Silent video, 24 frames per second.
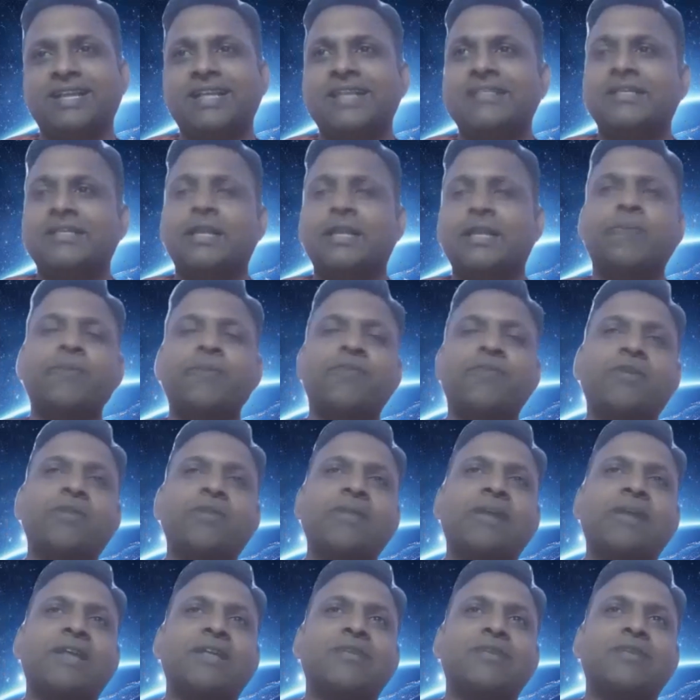Sir, before
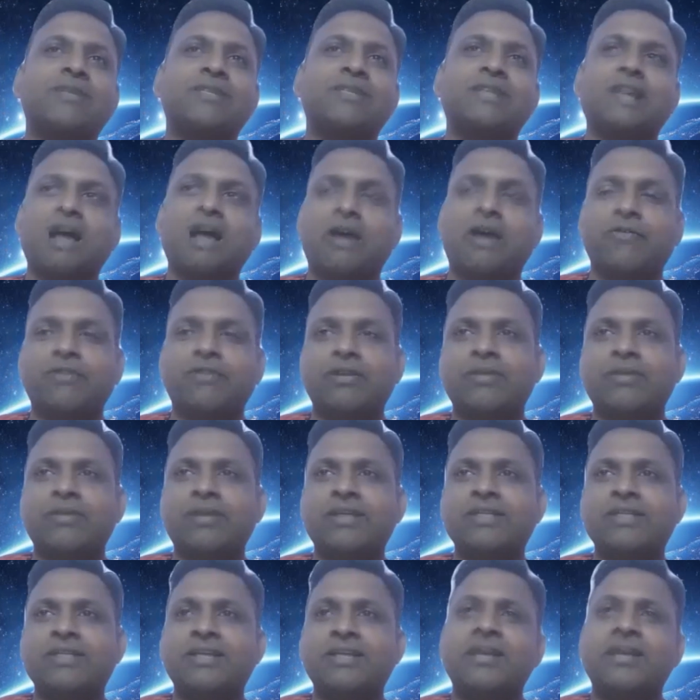marriage 1, sir. After
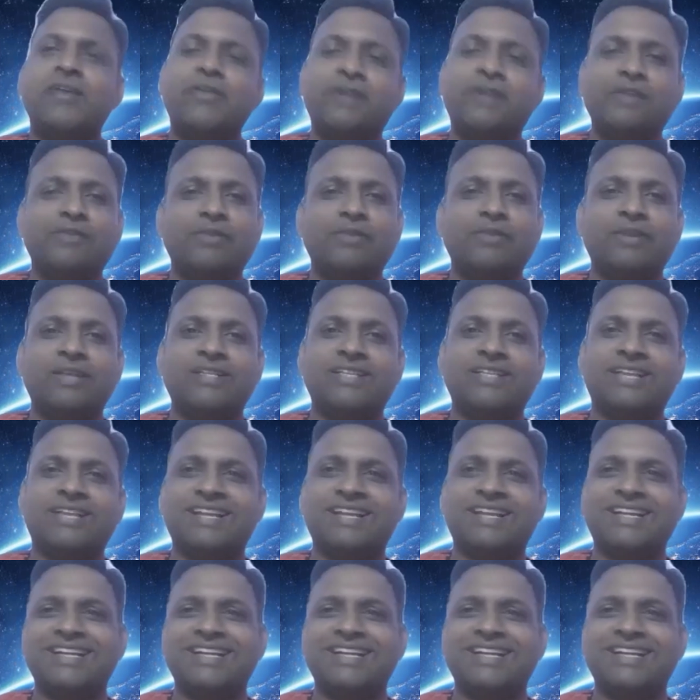marriage, wife only, sir.